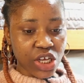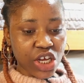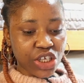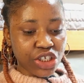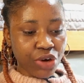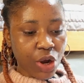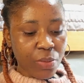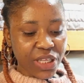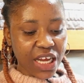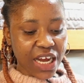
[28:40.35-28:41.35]
your
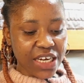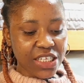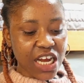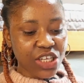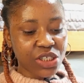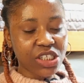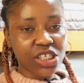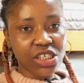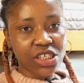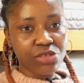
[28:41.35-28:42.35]
recommender can either use
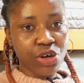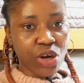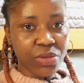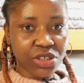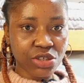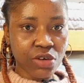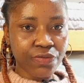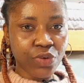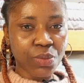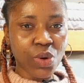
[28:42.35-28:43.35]
this recommendation
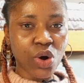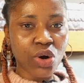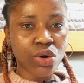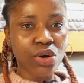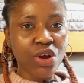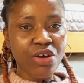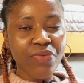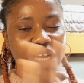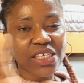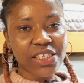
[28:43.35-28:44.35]
form or
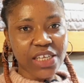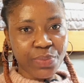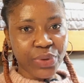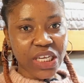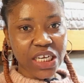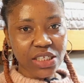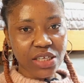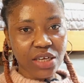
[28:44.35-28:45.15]
write a separate letter.